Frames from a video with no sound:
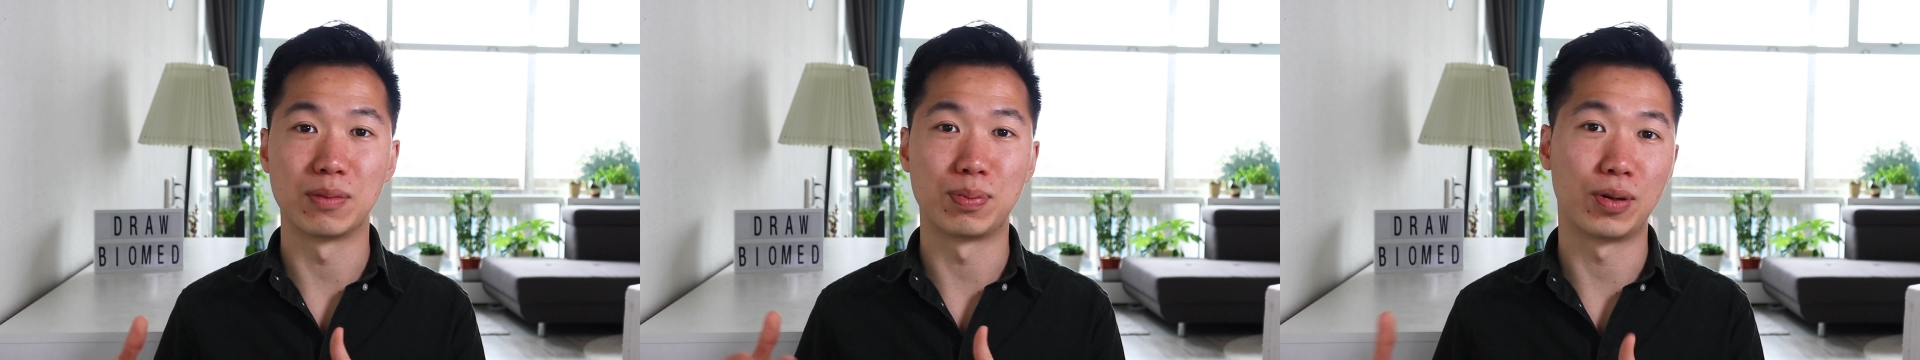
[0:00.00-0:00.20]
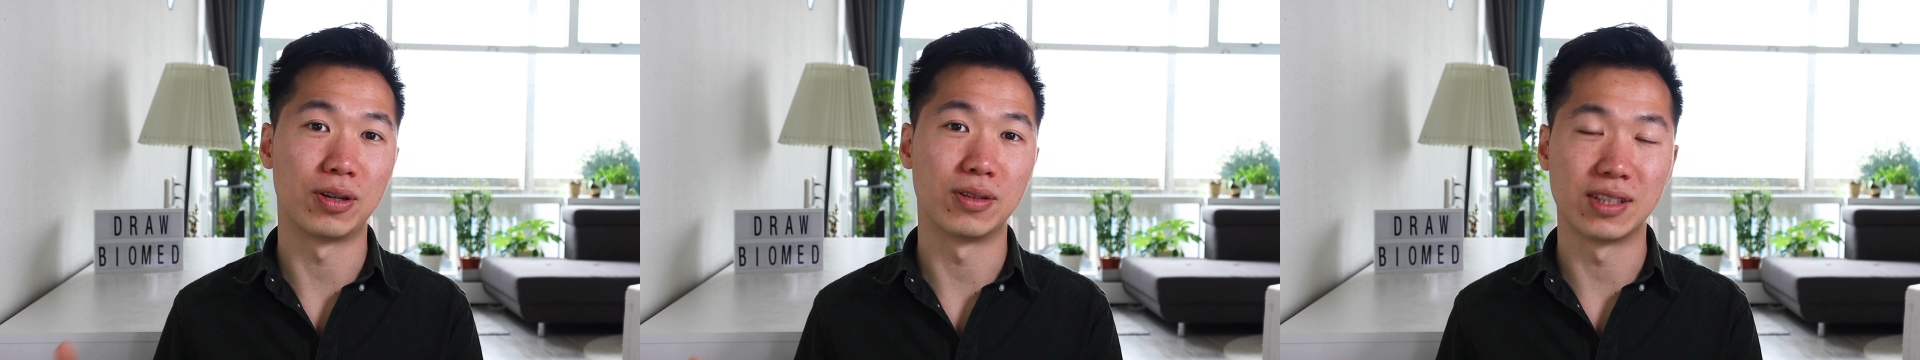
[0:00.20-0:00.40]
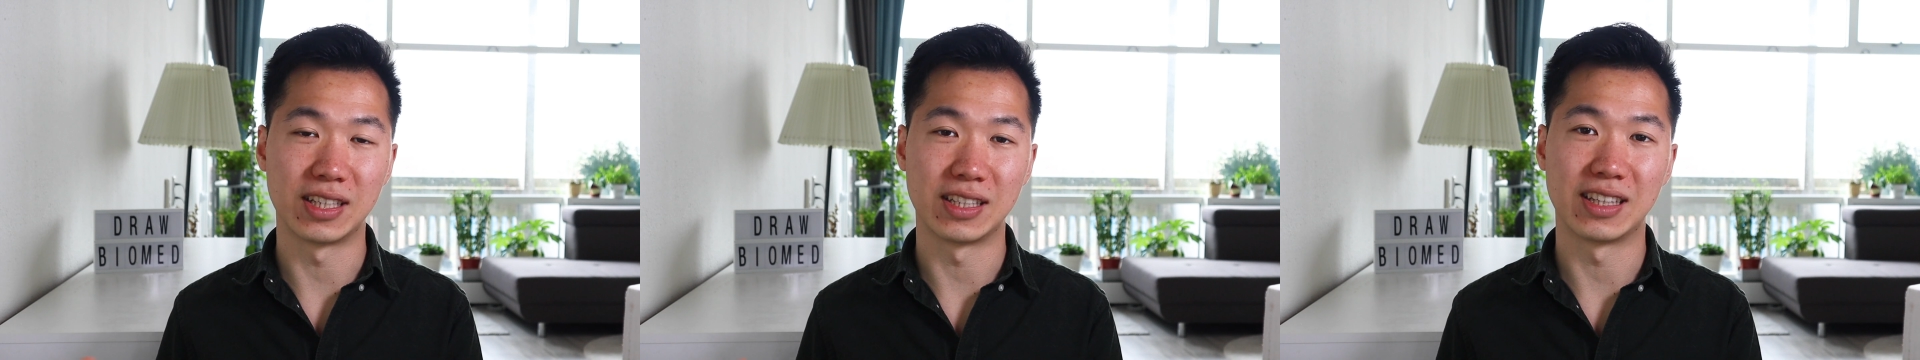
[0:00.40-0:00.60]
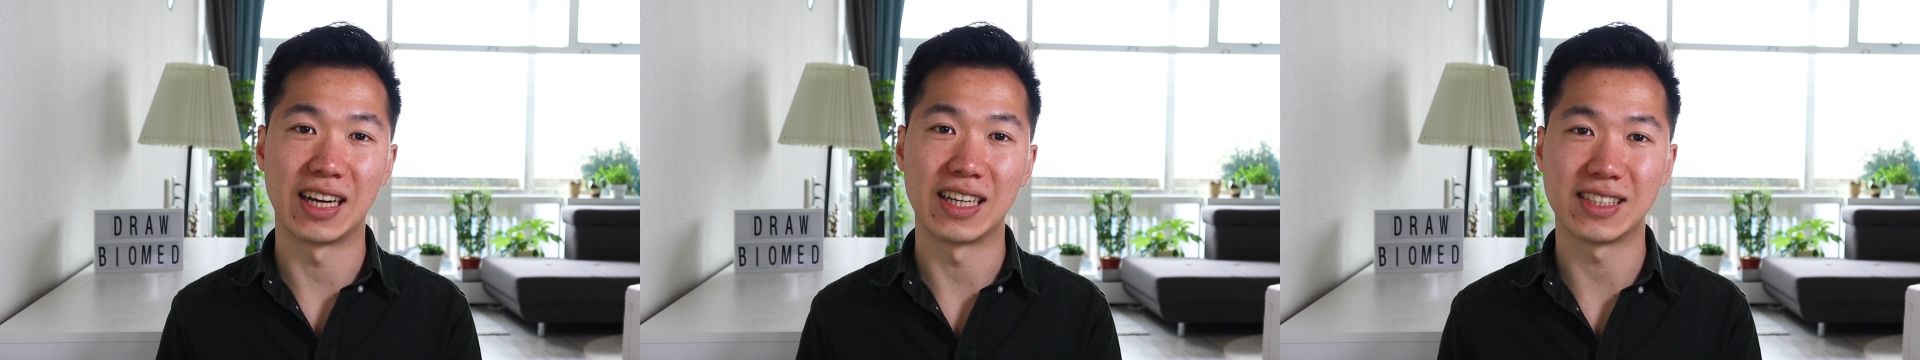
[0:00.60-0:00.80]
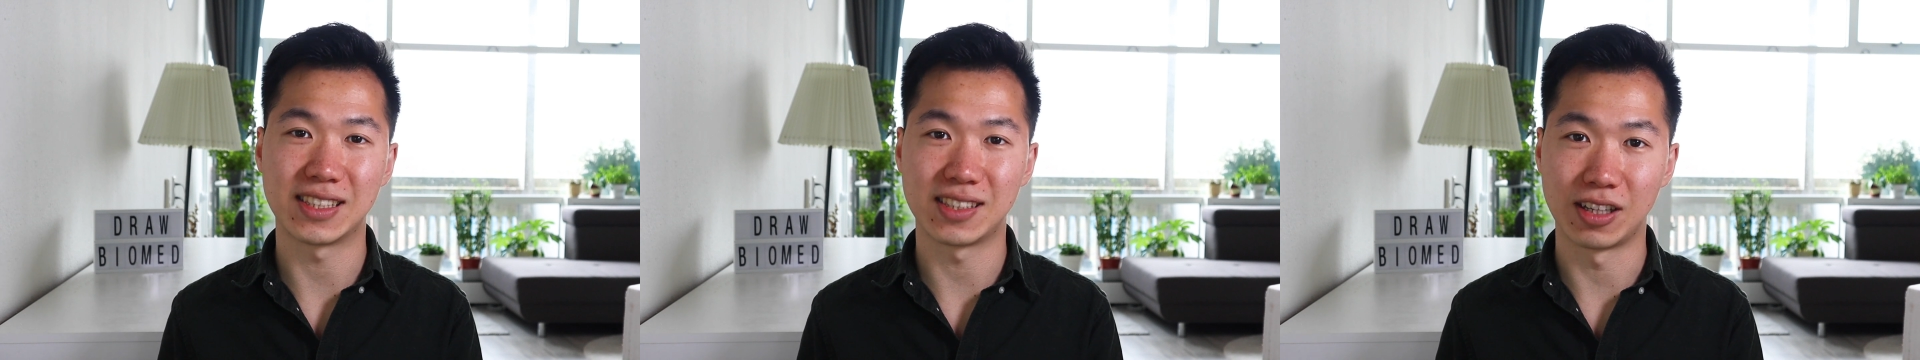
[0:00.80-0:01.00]
Apparently
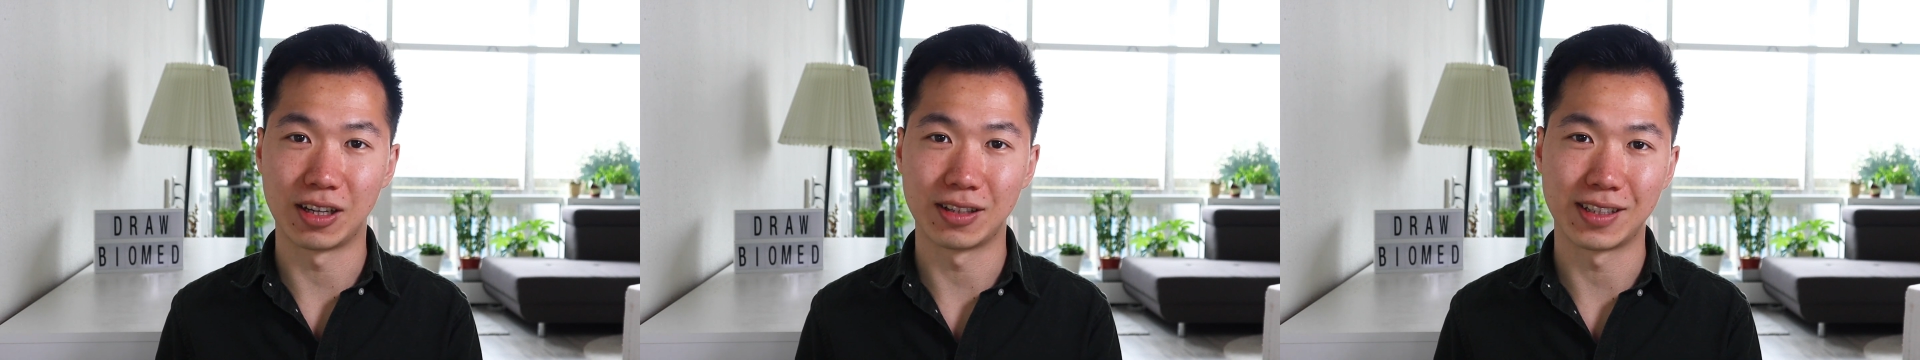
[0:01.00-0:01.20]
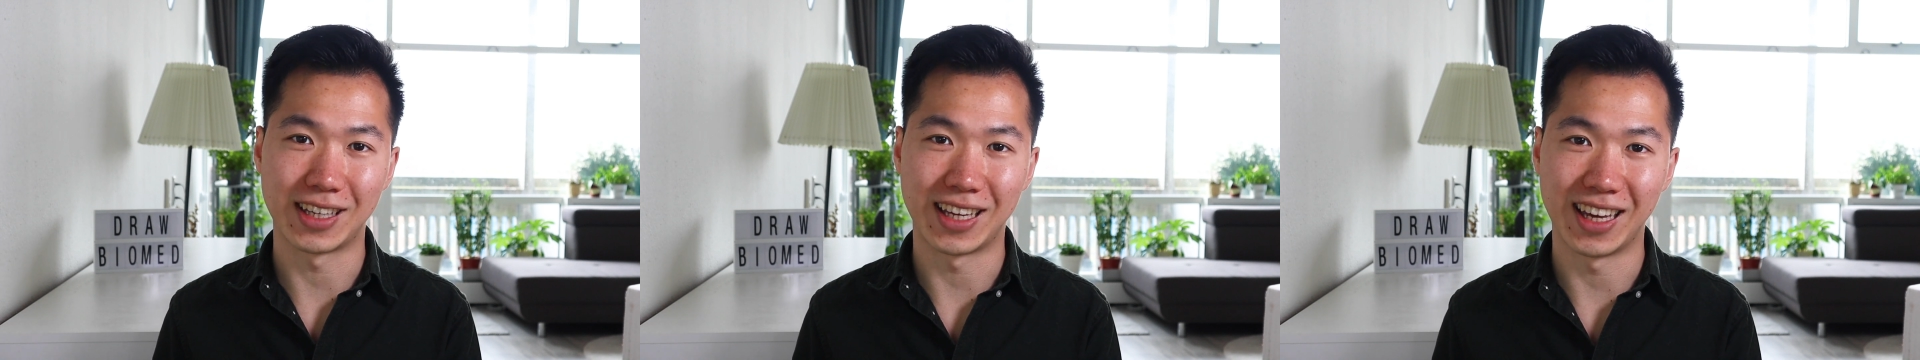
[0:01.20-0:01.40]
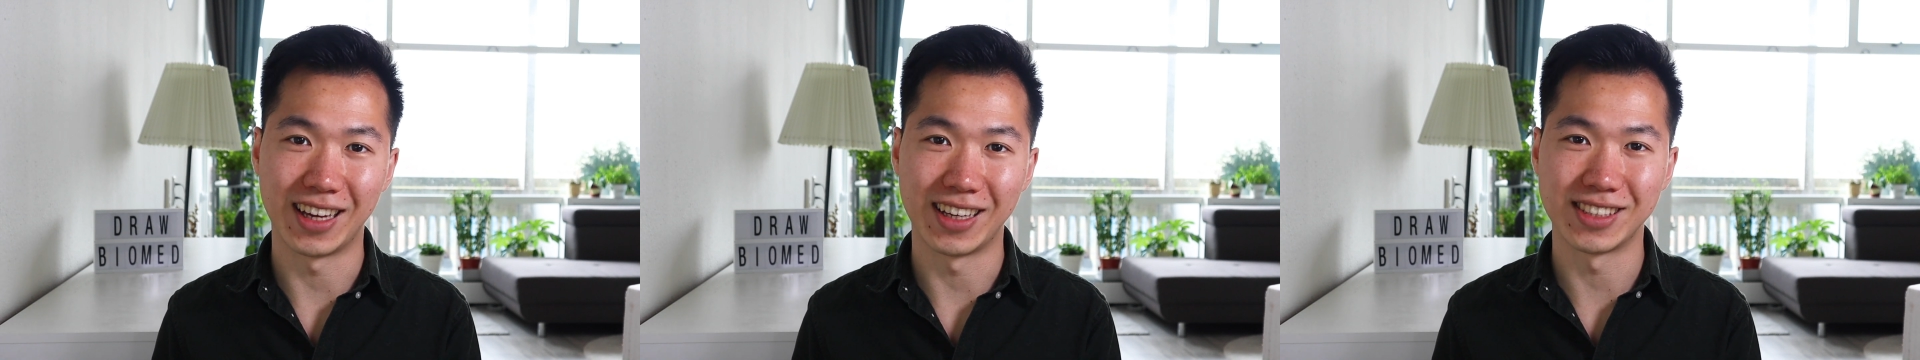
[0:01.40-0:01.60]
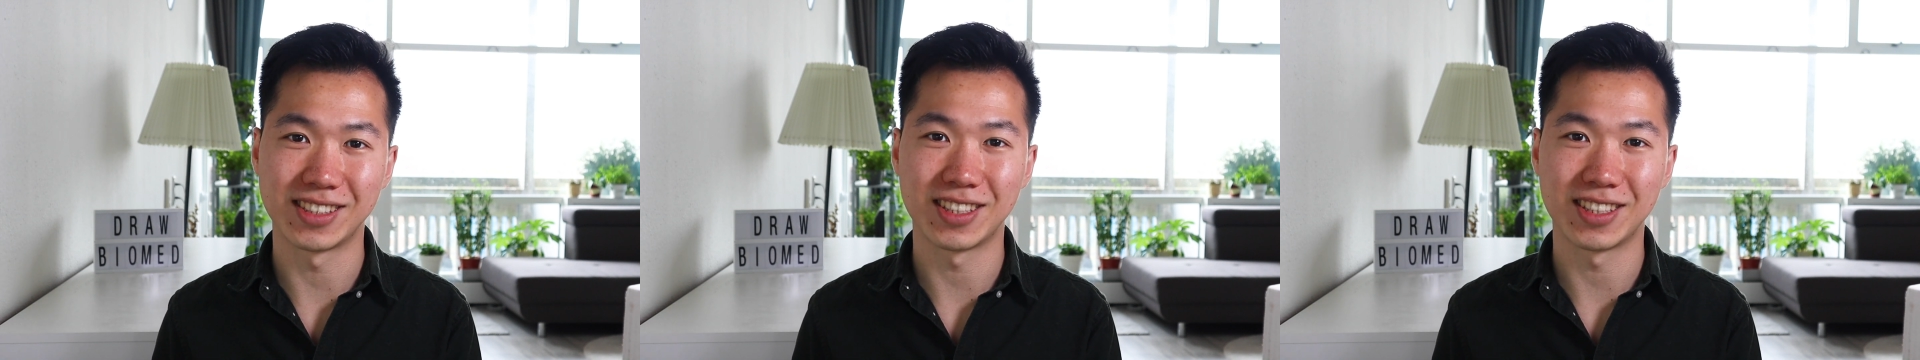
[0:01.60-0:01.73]
that's not the case.